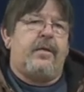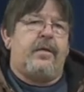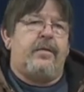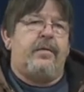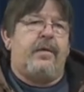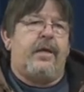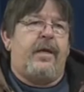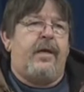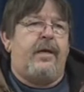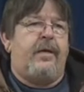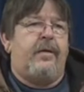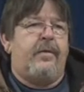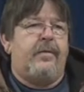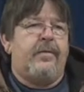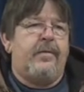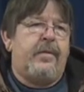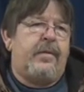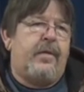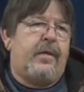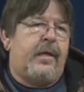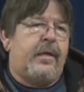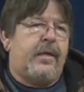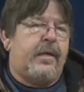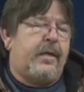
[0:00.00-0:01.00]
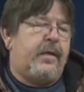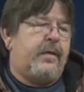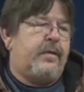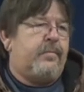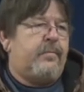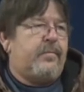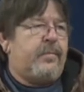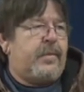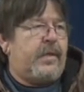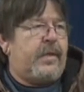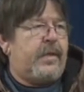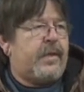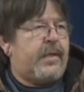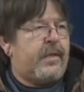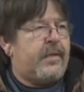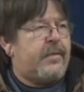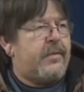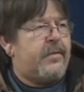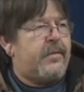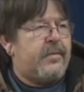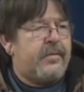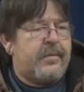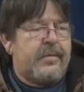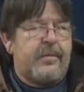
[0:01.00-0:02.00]
so now Amen. I got I got
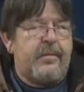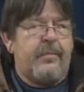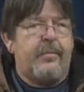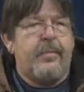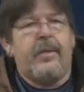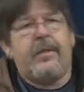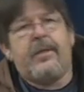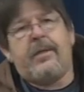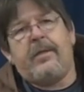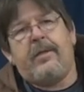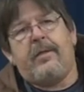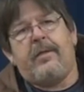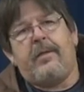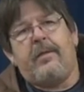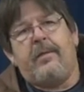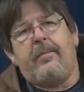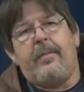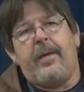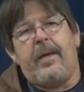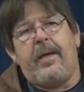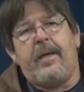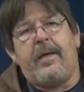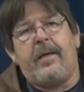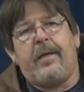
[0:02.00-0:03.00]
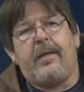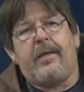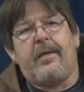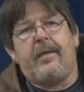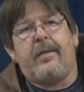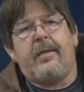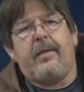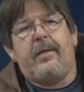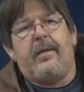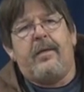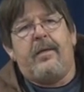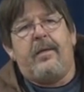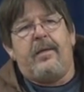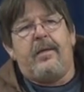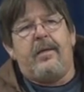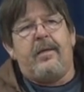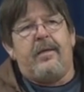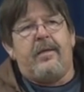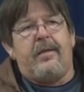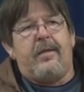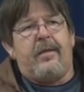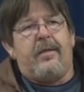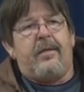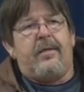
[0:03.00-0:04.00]
the money in the bank. Hmm.
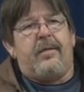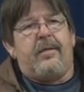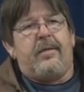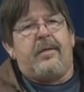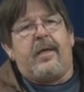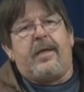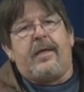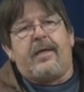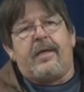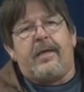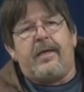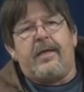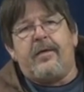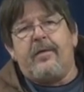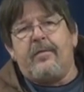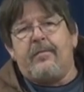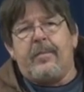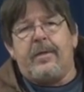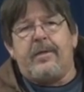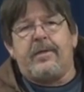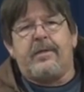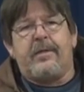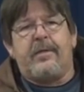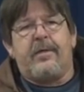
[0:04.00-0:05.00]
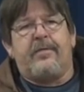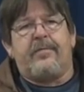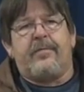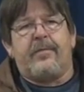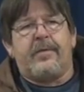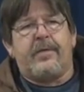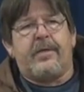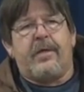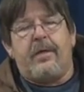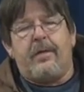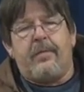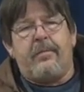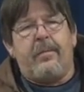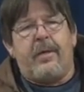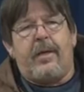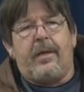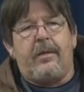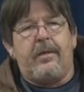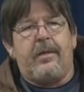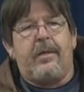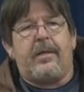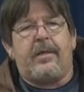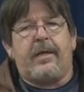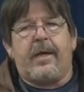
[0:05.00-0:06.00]
I can give myself the same
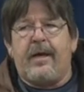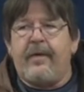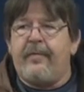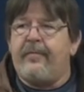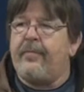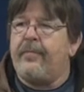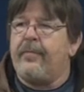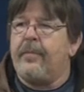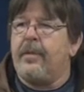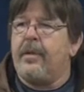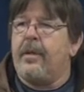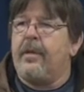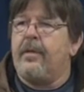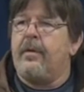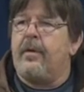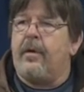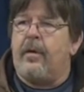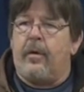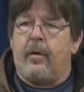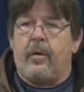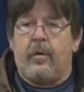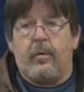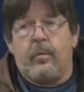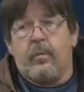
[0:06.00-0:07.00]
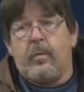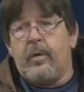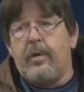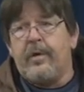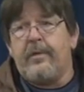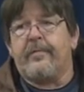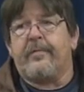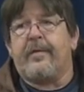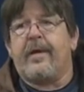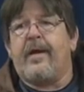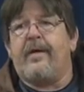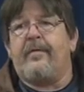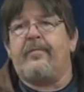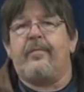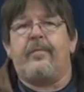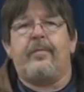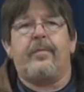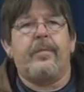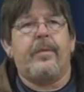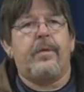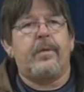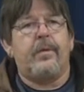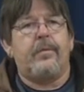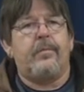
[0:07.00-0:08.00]
amount I got from or would have got
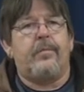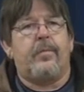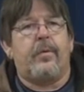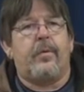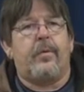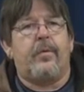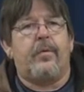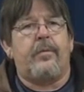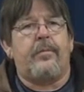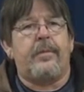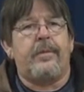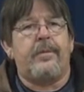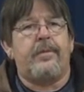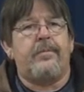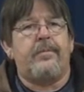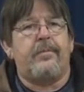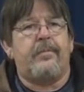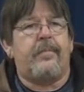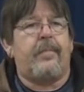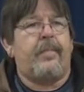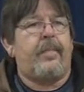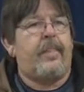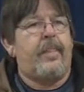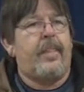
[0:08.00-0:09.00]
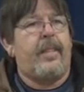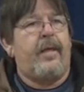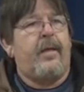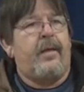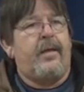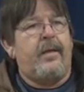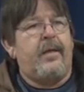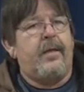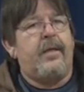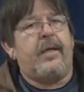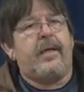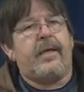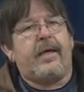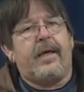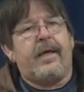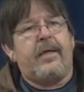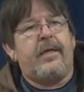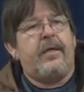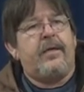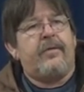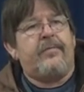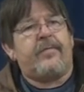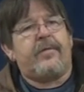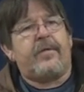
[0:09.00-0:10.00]
from unemployment, mm. and I got
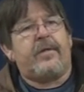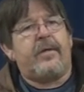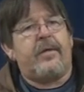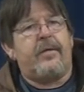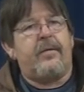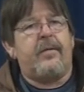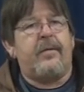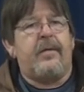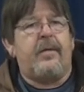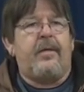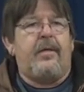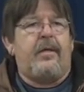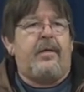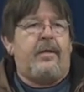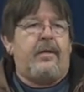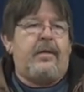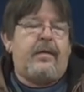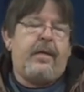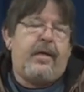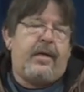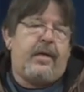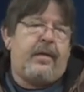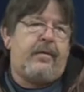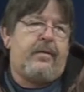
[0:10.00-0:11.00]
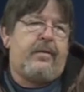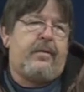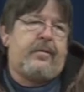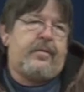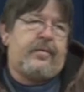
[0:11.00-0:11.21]
enough to give yeah,